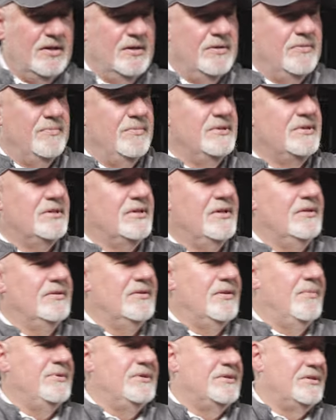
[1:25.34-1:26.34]
Let me see.
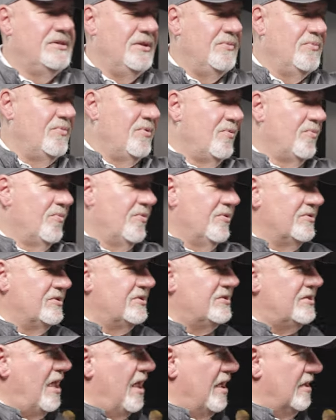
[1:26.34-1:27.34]
Let me see where we're
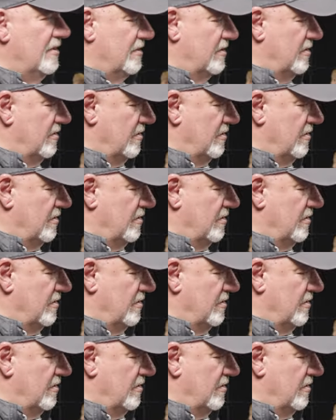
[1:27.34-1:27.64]
set.